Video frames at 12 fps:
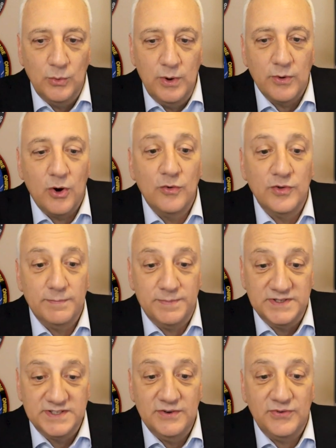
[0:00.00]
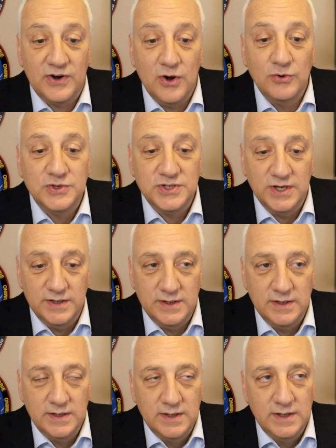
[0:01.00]
we were over the Pacific
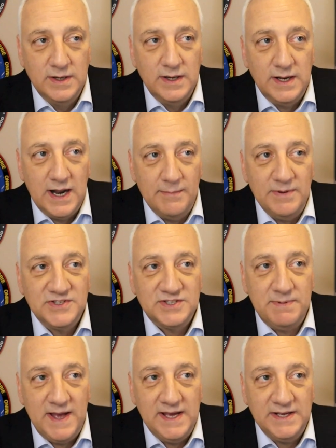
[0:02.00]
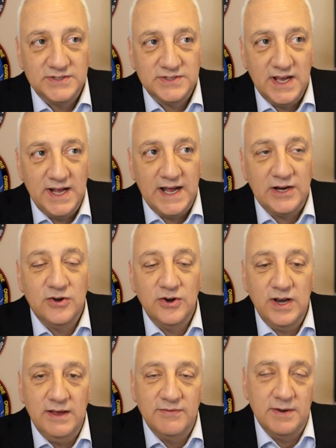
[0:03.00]
Ocean. And I'm in space, and I
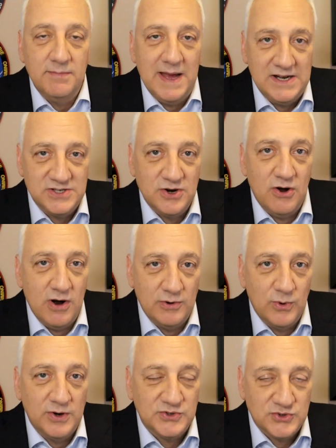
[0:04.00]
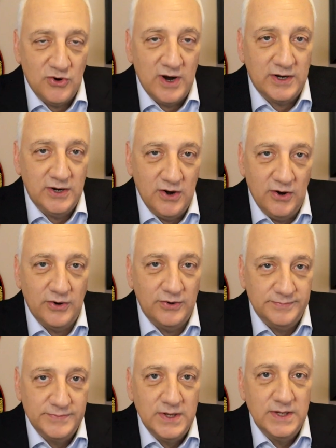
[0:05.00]
couldn't even imagine a hardware store I could go
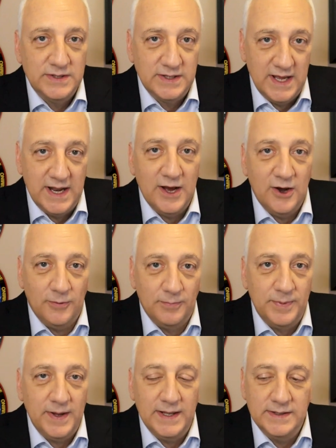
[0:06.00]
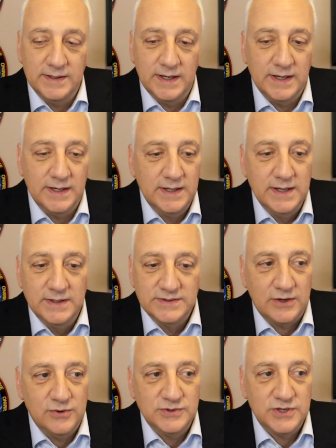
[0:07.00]
to to get help. And uh,
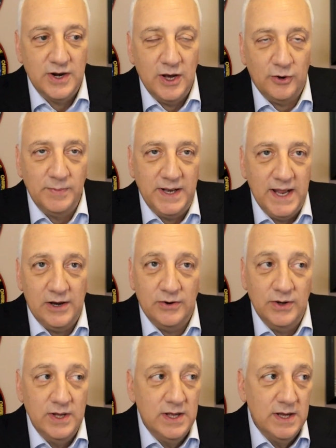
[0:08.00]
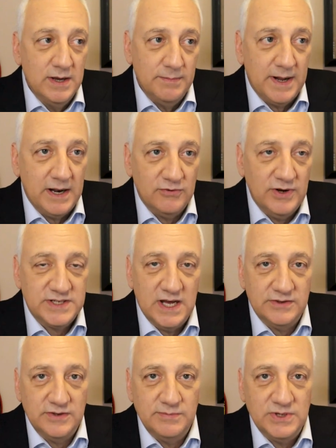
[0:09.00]
it's like, who's going to help me now? But I
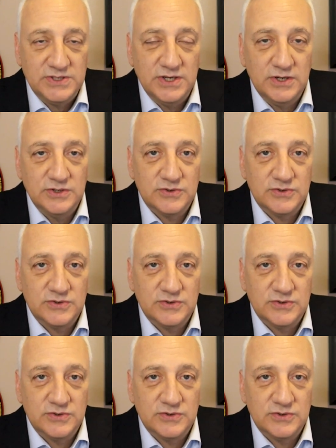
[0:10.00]
reached out to the Mission